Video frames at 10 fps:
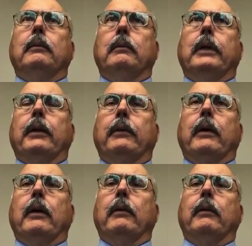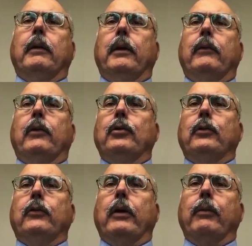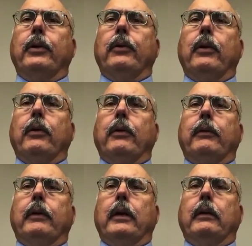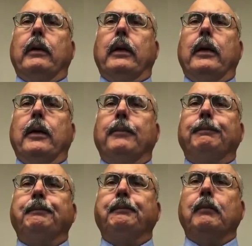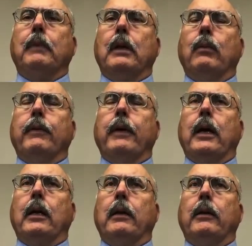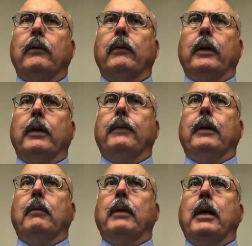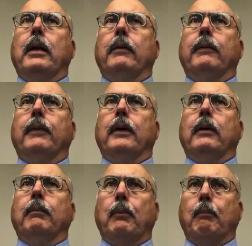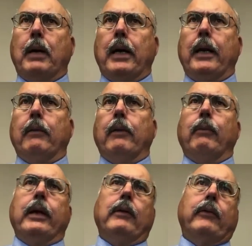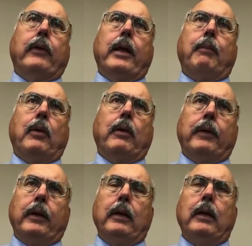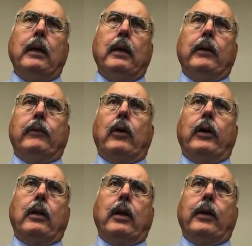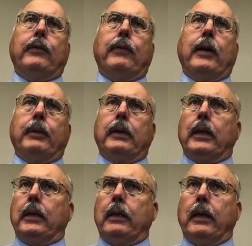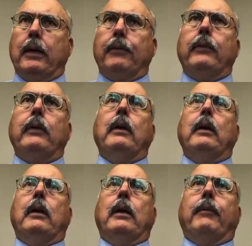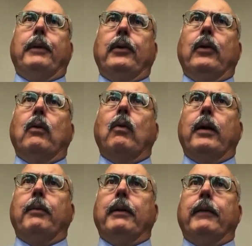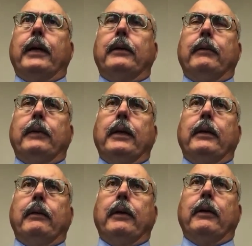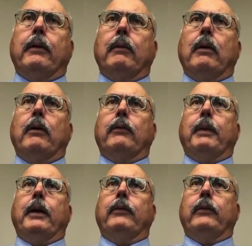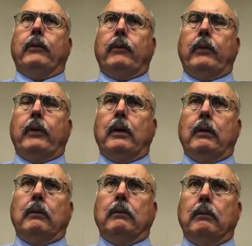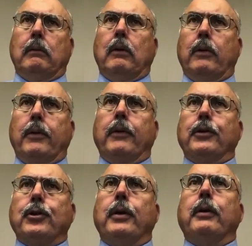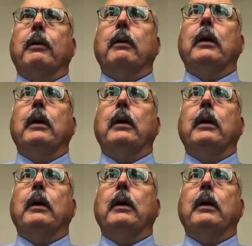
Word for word: that uh, the institutional side. We do know that that the uh, we've had a significant amount of uh, buying, and we consider that part of the. It's hard to classify, but the E T Fs have been doing quite a bit of activity in our our space since uh, earlier this year,